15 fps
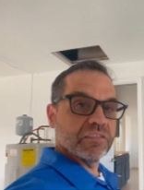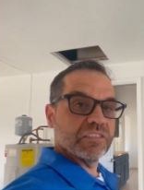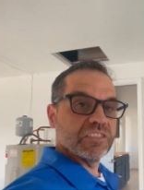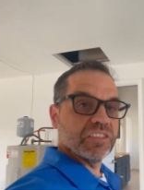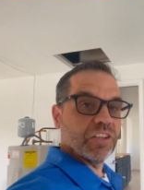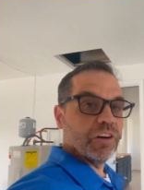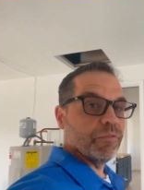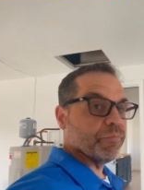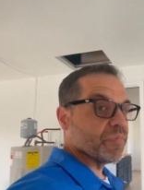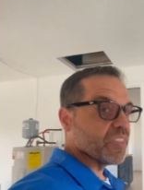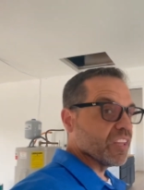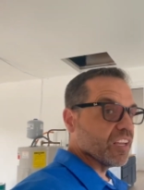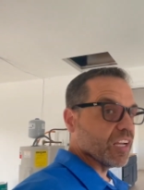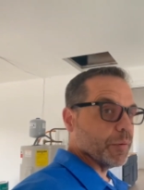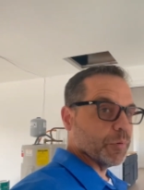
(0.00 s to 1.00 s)
So
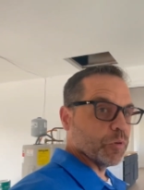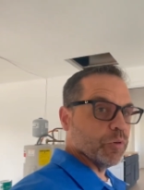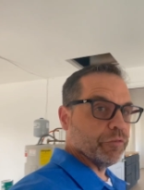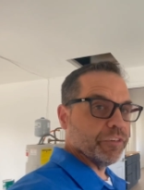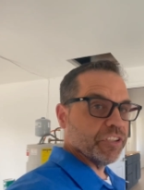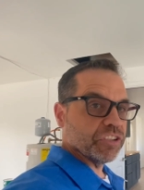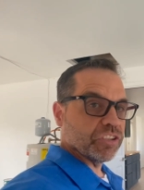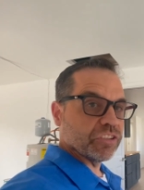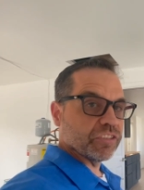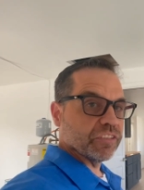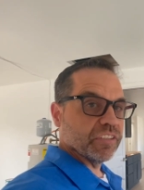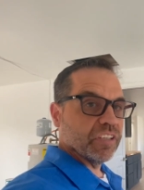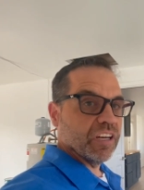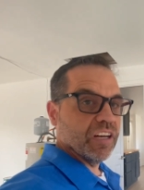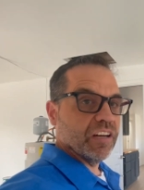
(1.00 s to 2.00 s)
a couple cool features
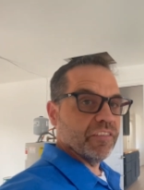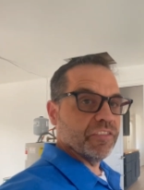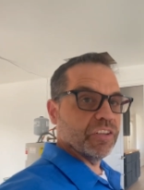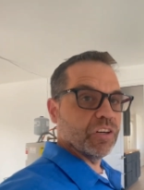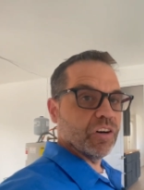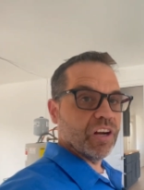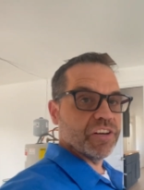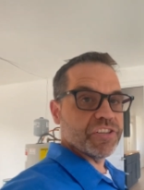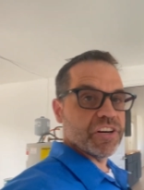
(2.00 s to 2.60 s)
of the garage